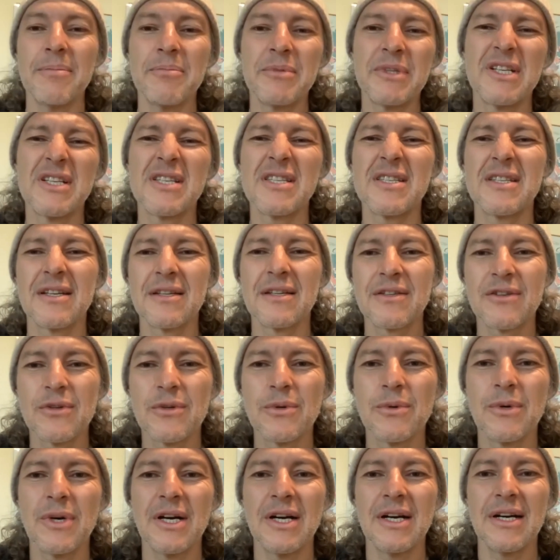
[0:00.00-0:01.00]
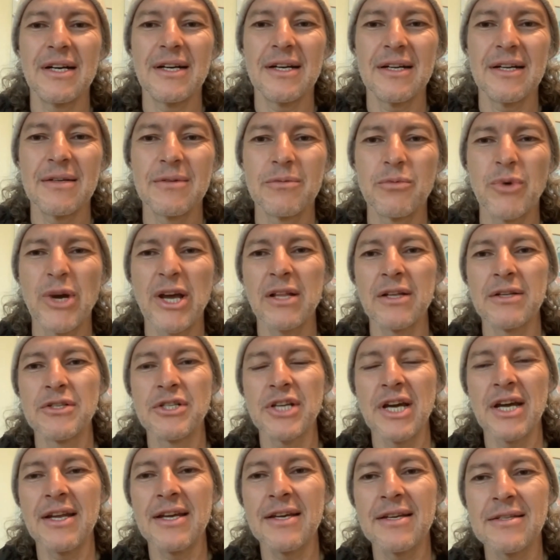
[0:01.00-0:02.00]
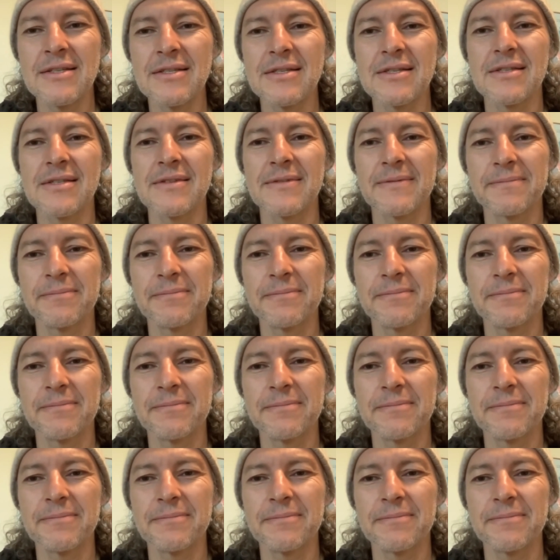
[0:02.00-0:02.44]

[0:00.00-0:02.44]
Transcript: listening to Waylon Jennings,